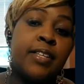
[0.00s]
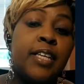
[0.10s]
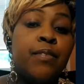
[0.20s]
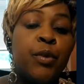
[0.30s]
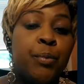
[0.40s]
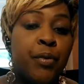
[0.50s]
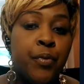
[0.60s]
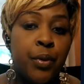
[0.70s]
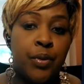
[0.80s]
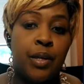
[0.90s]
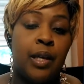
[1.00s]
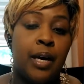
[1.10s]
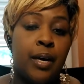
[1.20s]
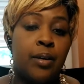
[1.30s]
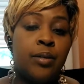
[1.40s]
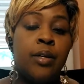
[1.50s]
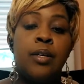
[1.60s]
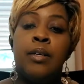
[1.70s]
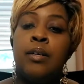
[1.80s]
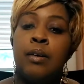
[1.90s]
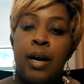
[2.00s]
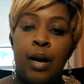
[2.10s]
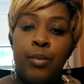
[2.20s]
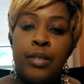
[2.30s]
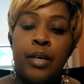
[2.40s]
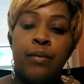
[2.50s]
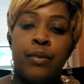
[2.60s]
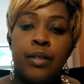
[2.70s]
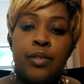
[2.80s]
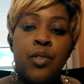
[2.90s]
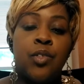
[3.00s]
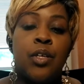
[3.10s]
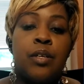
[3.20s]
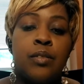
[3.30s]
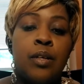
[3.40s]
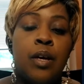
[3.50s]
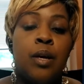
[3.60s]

if you prefer the cloud, I would definitely suggest